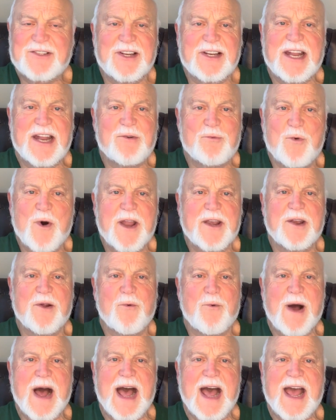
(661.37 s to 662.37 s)
and then wonder
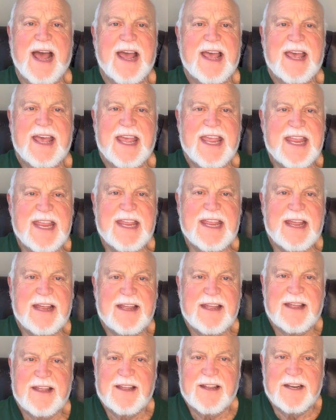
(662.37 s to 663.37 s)
why he
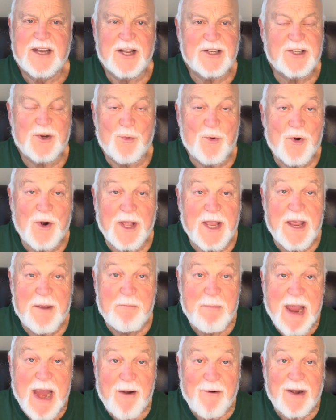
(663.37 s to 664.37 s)
doesn't want to
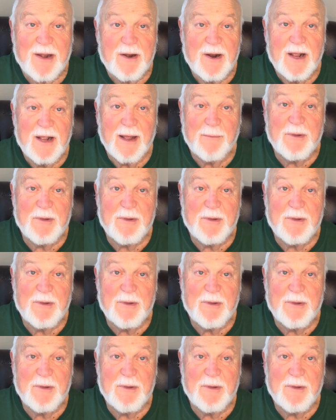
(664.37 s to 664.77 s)
get married.